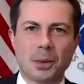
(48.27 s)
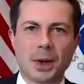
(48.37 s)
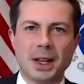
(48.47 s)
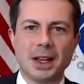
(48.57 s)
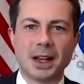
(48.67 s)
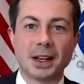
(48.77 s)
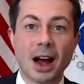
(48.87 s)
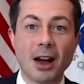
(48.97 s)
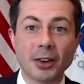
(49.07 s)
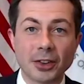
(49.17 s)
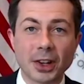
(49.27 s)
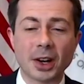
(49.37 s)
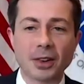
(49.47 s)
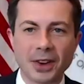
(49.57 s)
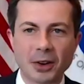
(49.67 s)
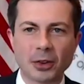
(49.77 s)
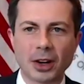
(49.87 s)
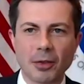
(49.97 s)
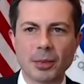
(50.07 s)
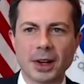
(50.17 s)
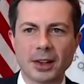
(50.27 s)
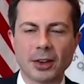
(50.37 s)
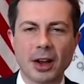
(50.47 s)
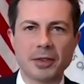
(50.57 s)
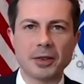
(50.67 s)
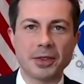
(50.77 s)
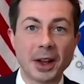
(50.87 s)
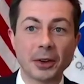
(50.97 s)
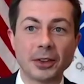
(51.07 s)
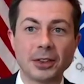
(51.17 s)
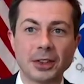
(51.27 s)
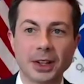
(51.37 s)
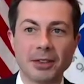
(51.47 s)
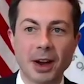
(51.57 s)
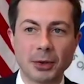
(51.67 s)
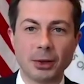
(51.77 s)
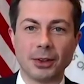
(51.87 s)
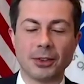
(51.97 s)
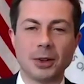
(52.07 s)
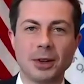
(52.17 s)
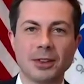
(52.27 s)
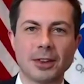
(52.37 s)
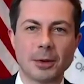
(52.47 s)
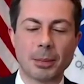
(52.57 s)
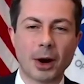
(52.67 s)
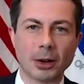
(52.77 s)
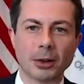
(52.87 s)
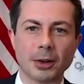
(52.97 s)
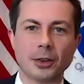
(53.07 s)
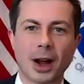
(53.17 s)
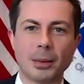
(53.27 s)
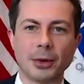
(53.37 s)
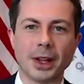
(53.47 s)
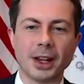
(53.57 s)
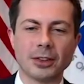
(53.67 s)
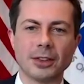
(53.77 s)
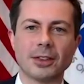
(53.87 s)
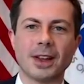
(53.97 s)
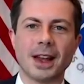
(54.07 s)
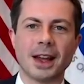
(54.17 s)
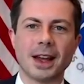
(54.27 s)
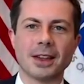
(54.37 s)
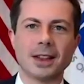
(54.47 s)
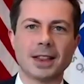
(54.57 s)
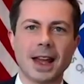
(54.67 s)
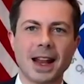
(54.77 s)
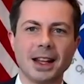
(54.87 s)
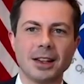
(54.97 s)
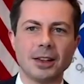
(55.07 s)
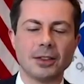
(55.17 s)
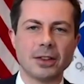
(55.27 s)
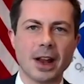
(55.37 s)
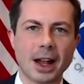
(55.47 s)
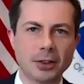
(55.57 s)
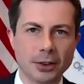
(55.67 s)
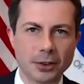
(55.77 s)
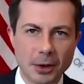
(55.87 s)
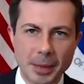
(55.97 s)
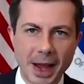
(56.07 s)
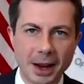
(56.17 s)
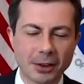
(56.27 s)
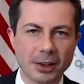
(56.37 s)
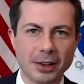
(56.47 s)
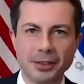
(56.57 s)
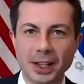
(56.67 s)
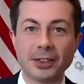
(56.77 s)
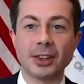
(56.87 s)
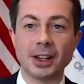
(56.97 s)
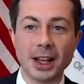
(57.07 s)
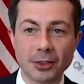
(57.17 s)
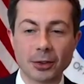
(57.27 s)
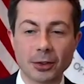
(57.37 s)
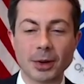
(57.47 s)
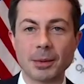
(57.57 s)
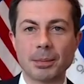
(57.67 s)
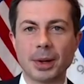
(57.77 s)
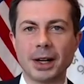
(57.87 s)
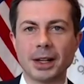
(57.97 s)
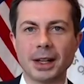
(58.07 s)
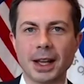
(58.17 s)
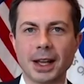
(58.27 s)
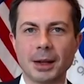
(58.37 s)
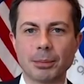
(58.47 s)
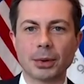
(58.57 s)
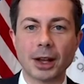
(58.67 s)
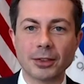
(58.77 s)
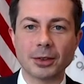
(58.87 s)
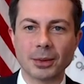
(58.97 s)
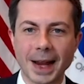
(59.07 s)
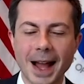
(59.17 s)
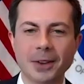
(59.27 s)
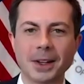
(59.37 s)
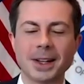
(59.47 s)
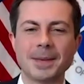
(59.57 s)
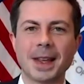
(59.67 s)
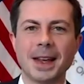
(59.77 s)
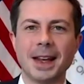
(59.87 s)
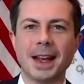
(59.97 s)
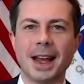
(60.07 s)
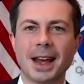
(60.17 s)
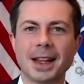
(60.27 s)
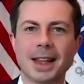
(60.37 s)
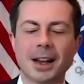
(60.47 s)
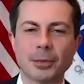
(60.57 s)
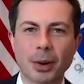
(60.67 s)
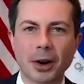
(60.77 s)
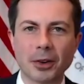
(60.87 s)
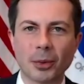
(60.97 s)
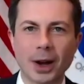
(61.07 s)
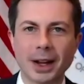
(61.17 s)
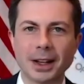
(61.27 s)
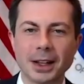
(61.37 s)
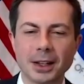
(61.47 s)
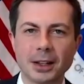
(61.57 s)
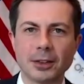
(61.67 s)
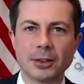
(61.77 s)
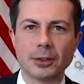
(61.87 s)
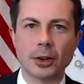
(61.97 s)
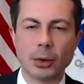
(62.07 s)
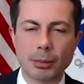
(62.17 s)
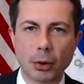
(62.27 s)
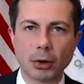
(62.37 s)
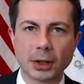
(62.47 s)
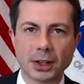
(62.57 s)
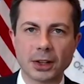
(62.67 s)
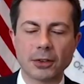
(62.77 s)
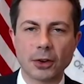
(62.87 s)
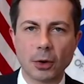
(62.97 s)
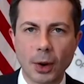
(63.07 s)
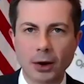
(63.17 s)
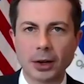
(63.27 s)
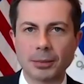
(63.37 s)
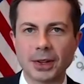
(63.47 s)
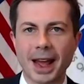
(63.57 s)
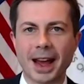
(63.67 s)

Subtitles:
We acknowledge that our federal government has often failed to live up to its duties as a partner to tribal nations, and that that is not just a matter of distant history, but a present reality. And that is part of why it is so important and so welcome to